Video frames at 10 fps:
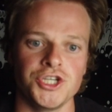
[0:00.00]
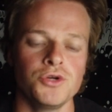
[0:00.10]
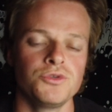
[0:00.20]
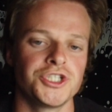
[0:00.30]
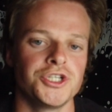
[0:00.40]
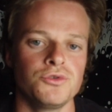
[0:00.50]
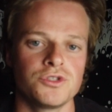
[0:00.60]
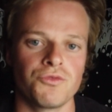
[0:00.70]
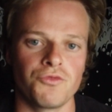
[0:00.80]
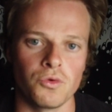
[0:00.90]
you
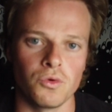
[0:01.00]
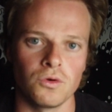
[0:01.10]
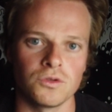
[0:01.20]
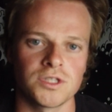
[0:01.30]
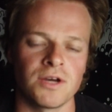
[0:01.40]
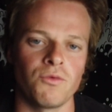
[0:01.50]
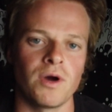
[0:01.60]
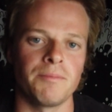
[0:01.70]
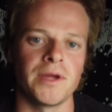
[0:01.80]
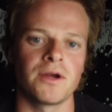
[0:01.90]
choose the rules of
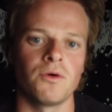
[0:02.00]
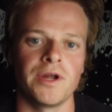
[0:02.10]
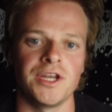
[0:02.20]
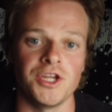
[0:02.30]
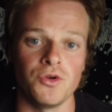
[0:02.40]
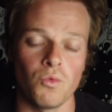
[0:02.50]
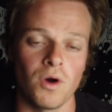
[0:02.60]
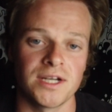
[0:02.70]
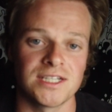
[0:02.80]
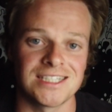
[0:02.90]
what Bitcoin you
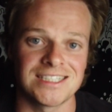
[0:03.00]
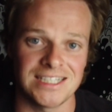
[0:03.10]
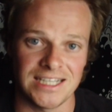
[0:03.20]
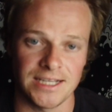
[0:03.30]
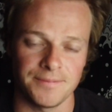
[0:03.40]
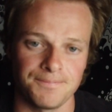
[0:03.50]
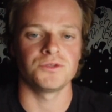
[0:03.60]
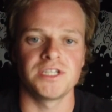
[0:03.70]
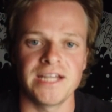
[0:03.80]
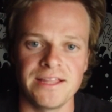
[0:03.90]
want to see.
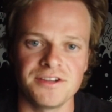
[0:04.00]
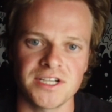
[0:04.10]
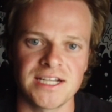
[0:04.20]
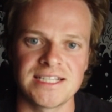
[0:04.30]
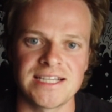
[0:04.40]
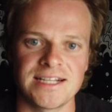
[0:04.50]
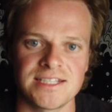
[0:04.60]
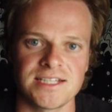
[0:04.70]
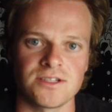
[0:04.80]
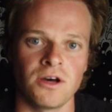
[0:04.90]
So today there's a
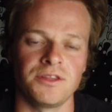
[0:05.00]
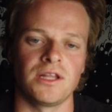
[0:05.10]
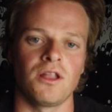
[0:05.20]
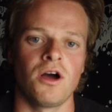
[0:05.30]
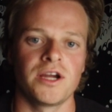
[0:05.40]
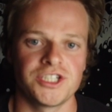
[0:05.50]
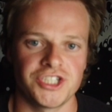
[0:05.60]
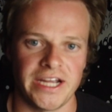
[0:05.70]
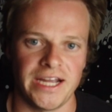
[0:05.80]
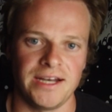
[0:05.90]
consensus on the
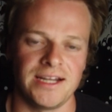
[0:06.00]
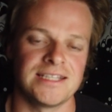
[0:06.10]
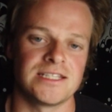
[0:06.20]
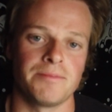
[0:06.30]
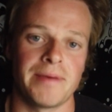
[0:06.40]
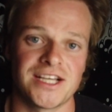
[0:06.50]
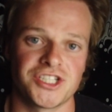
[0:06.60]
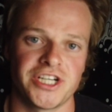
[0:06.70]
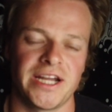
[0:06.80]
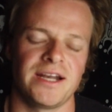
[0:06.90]
longest chain is the
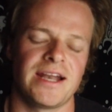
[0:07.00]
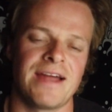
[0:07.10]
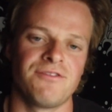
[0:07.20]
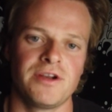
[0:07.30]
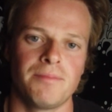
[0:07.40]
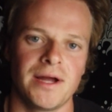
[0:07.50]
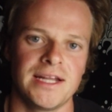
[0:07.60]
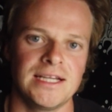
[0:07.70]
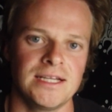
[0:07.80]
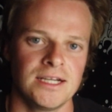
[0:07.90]
best chain, and
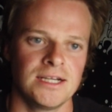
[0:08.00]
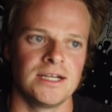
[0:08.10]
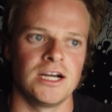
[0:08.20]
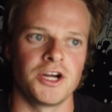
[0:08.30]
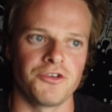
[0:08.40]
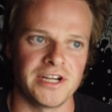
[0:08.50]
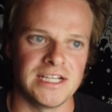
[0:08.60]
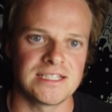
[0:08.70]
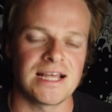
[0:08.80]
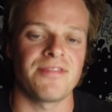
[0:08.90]
everybody
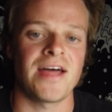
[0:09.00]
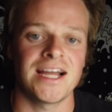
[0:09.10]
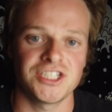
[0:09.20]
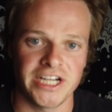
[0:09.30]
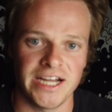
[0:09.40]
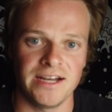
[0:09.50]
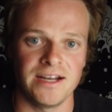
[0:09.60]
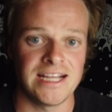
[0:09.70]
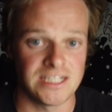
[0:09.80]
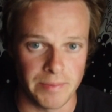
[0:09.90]
agrees that that
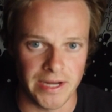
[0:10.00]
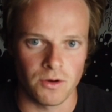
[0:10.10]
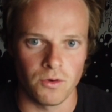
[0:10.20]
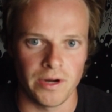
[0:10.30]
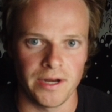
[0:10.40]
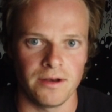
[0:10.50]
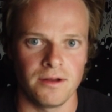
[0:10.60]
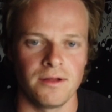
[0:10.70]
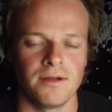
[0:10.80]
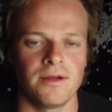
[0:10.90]
chain is Bitcoin